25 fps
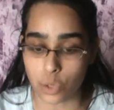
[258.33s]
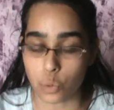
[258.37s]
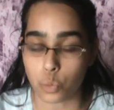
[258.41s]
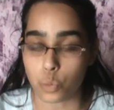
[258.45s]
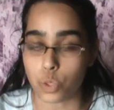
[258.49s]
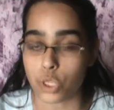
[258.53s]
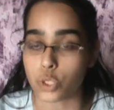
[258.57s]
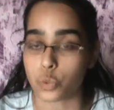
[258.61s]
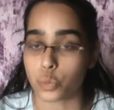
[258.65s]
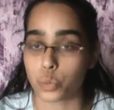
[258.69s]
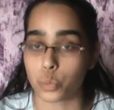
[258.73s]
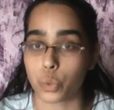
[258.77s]

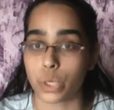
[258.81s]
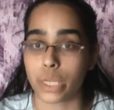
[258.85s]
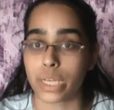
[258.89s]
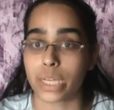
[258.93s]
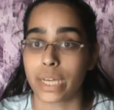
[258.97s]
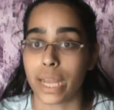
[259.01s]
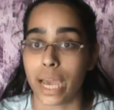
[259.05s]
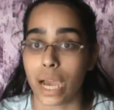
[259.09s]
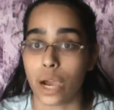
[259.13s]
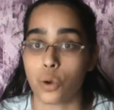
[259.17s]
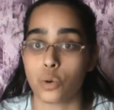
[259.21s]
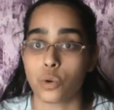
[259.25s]
which we
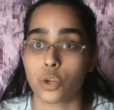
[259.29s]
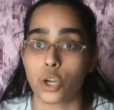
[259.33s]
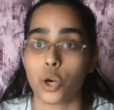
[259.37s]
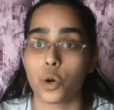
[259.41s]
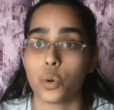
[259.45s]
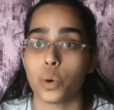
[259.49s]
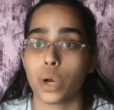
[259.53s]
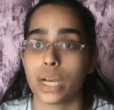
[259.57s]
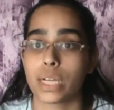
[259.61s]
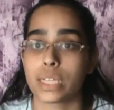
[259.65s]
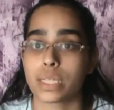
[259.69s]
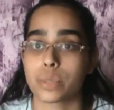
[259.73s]
now
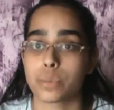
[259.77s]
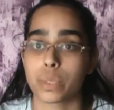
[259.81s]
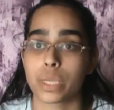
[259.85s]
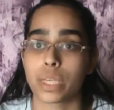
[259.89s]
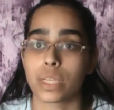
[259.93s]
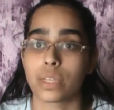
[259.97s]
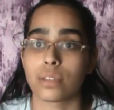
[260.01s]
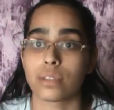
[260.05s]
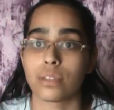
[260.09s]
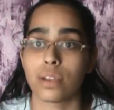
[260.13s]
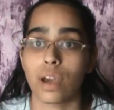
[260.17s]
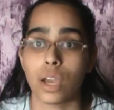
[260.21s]
know as
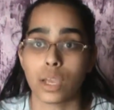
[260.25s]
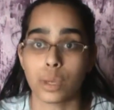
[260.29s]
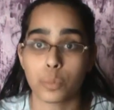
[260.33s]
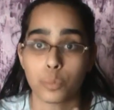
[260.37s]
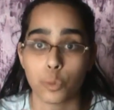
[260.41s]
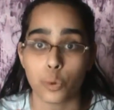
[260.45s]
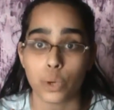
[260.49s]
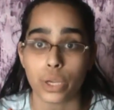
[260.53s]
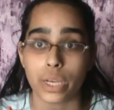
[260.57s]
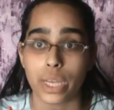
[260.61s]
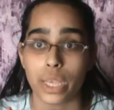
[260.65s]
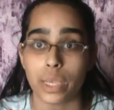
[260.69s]
being
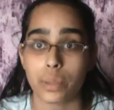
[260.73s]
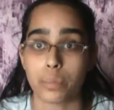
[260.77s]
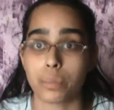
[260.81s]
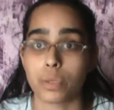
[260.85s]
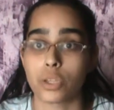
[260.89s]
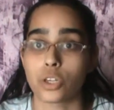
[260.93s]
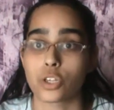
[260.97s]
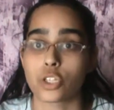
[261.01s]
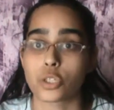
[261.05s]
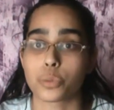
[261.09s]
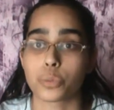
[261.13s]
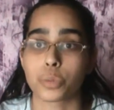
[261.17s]
9.8
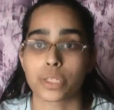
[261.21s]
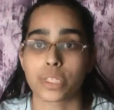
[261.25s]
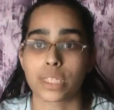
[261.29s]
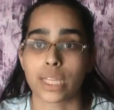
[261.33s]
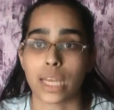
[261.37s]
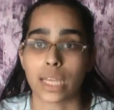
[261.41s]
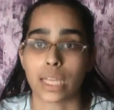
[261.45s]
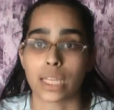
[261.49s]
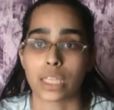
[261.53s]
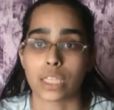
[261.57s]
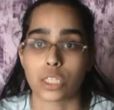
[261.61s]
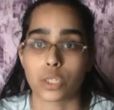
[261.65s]
meters per
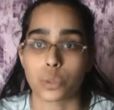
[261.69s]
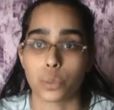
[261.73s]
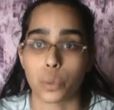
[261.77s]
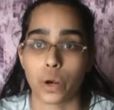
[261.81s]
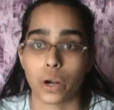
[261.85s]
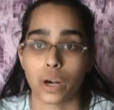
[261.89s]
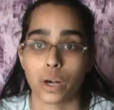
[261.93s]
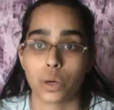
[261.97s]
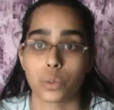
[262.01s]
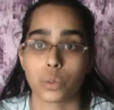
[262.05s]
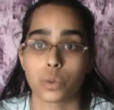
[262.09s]
second squared,